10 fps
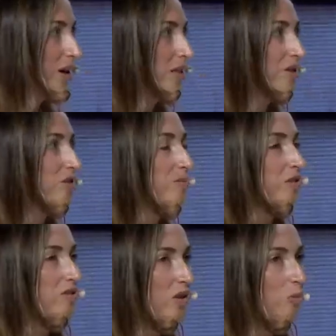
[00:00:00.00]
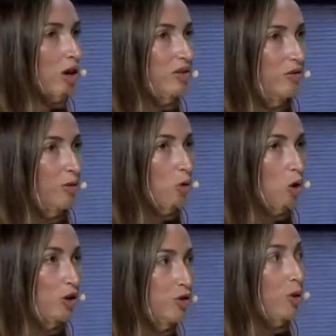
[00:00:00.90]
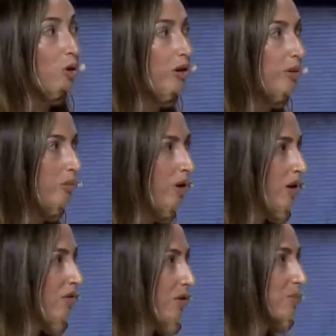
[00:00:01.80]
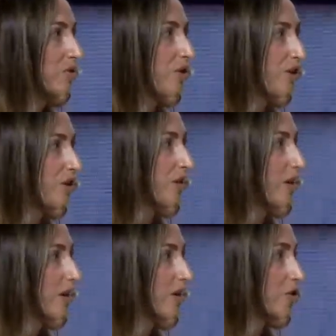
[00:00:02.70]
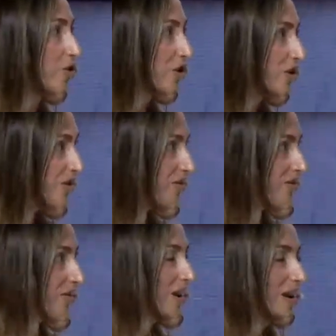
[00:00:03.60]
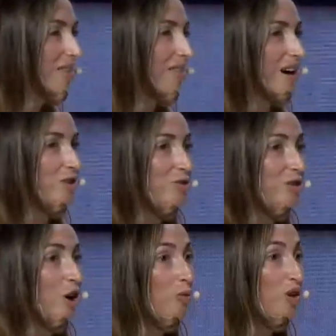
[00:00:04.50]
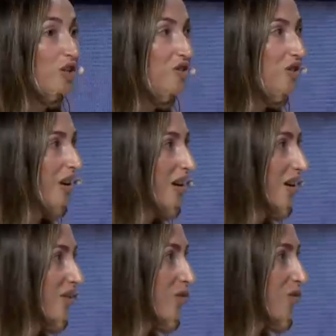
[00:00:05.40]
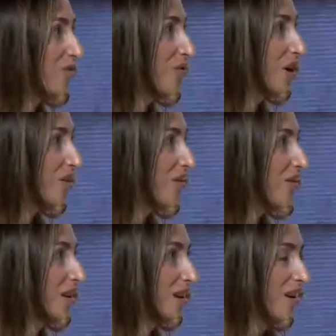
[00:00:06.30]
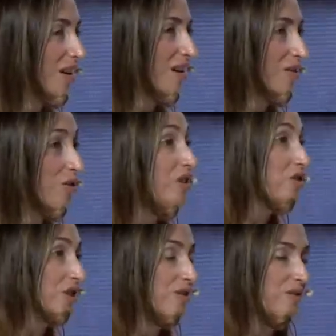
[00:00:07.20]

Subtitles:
there's been somewhat of a moratorium from certain insurers that do not wish to insure